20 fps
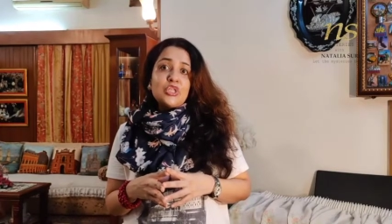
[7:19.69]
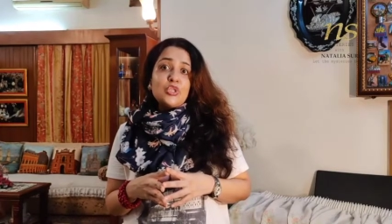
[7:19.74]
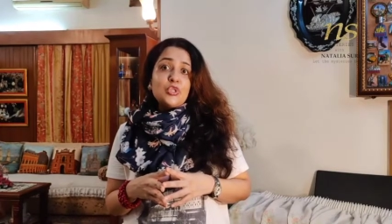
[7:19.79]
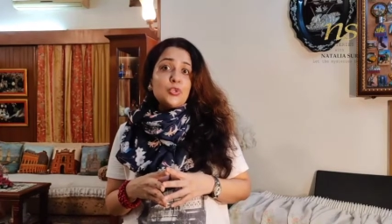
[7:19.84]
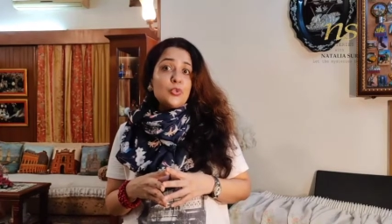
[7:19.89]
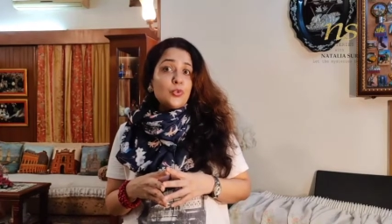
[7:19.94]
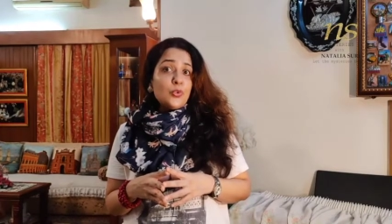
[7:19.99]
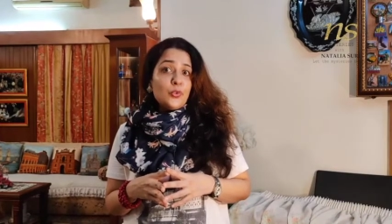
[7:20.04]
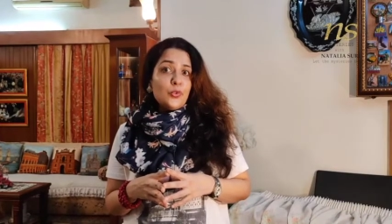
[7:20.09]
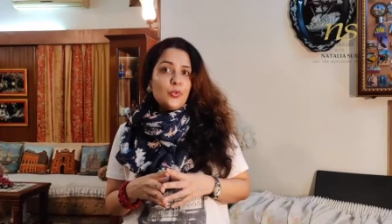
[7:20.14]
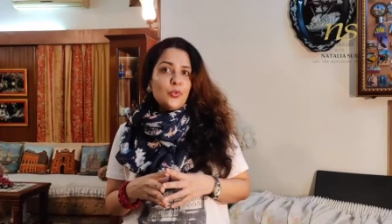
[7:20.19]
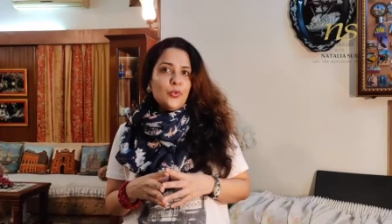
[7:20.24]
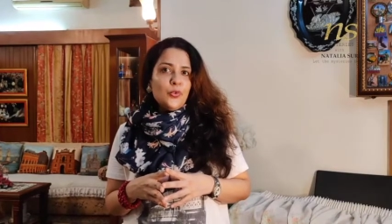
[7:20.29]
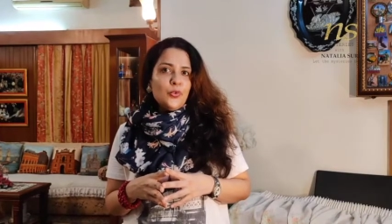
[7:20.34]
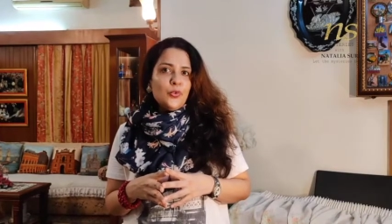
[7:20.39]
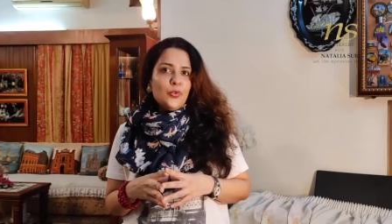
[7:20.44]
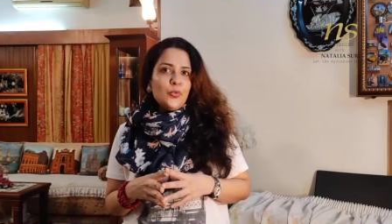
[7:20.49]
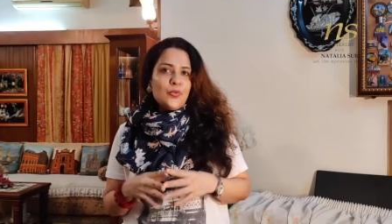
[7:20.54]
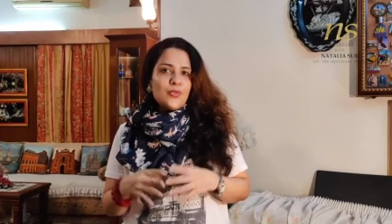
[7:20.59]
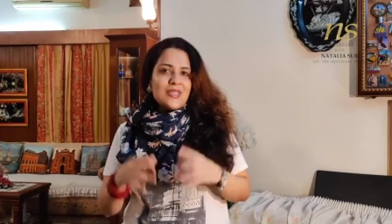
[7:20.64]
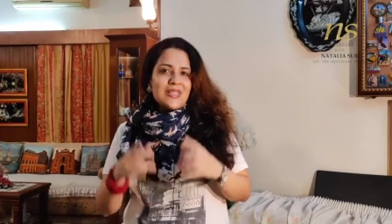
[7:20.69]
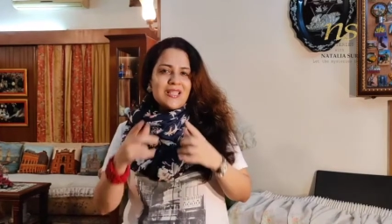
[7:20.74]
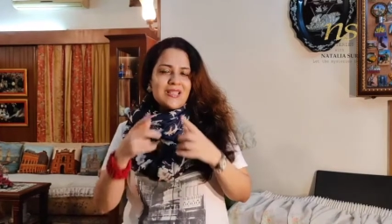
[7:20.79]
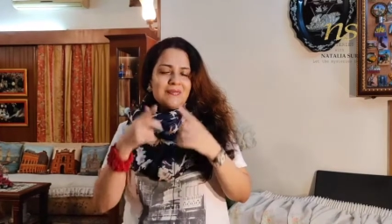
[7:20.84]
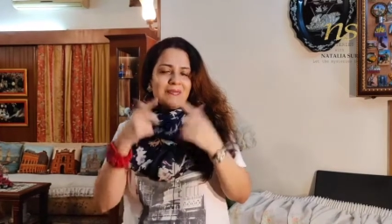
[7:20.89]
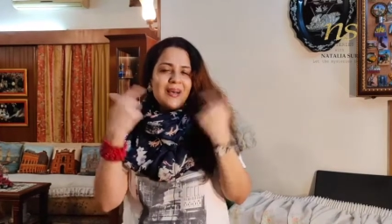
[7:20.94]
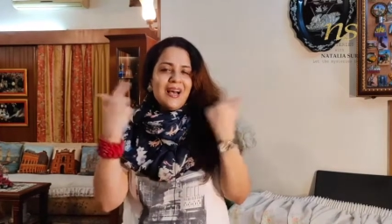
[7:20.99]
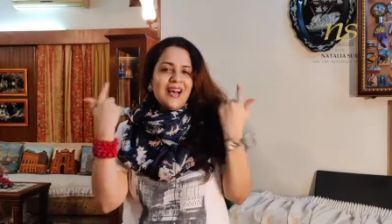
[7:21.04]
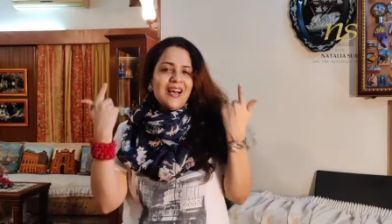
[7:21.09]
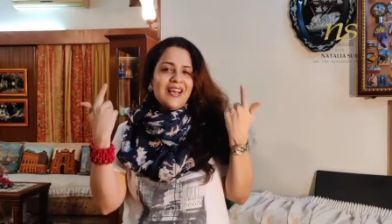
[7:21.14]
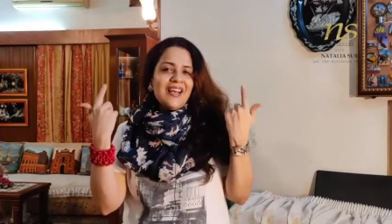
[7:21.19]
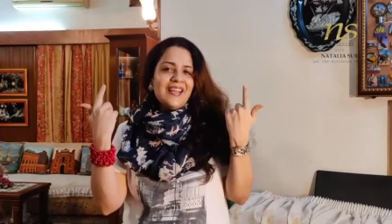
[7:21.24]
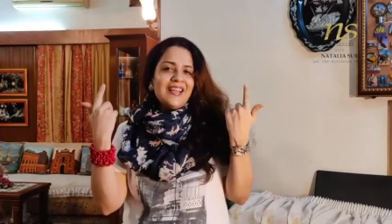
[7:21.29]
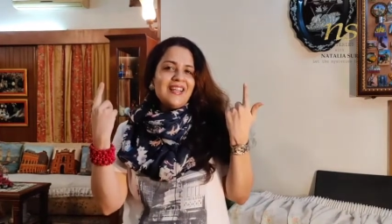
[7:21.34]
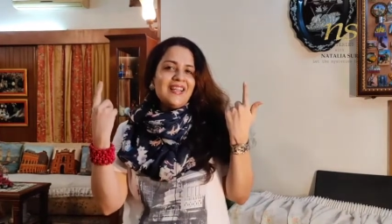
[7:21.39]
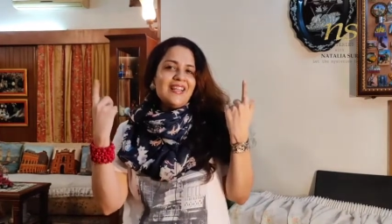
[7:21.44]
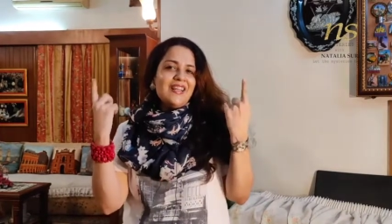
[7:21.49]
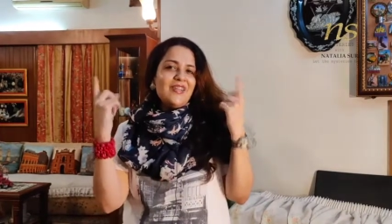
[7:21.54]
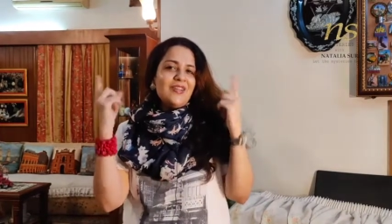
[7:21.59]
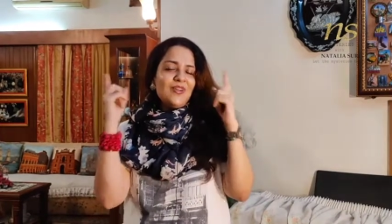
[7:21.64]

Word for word: to smile.